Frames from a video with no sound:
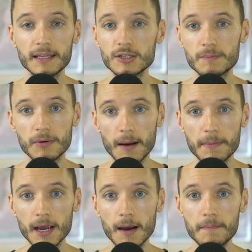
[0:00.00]
just
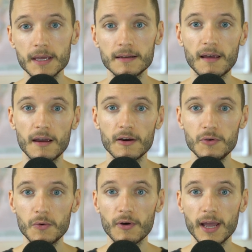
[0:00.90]
propping up the entire
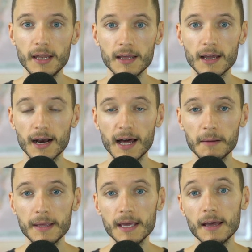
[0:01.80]
Ukrainian
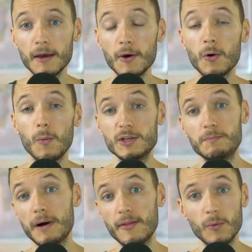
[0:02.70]
economy, which,
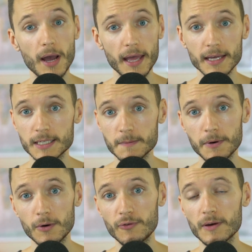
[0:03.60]
by the way, is
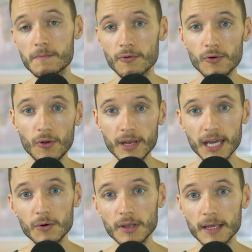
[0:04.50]
imposing brutal
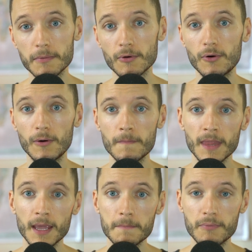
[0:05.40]
neoliberal
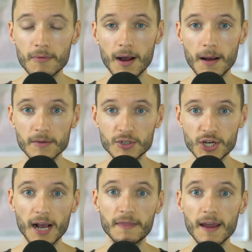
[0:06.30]

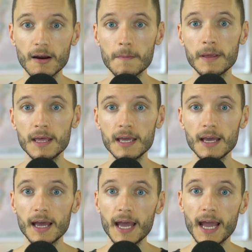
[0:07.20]
shock
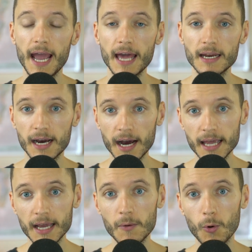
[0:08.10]
therapy and
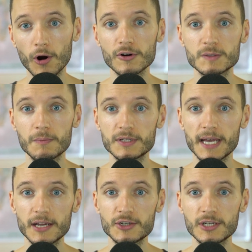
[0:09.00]
cutting workers'
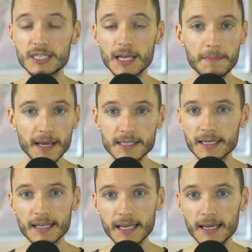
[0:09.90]
protections.
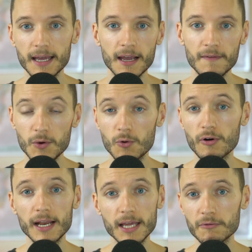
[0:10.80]
The
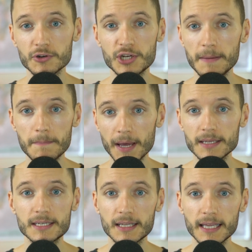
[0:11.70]
Ukrainian regime
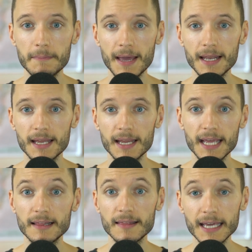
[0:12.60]
basically made it
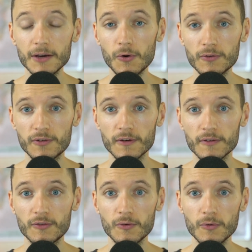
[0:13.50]
illegal
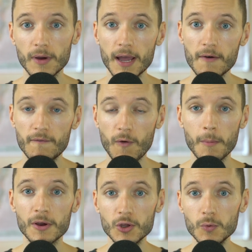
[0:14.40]
to form
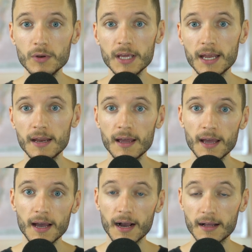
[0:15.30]
a union.
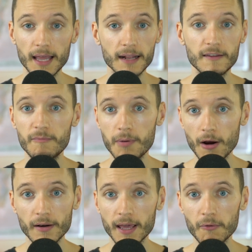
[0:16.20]
Collective
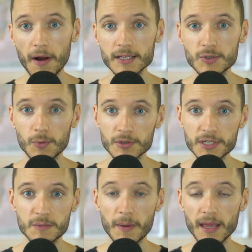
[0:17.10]
bargaining rights were
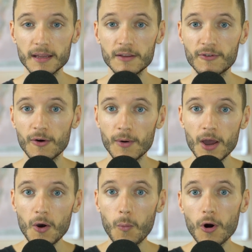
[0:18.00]
suspended. So
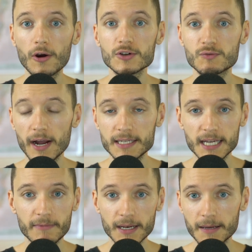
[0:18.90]
workers' rights
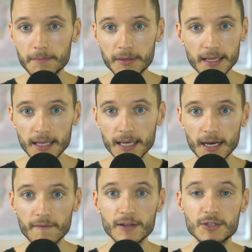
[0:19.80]
have been completely
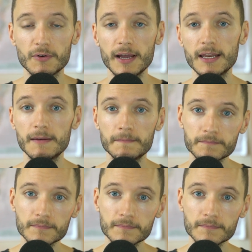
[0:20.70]
eviscerated.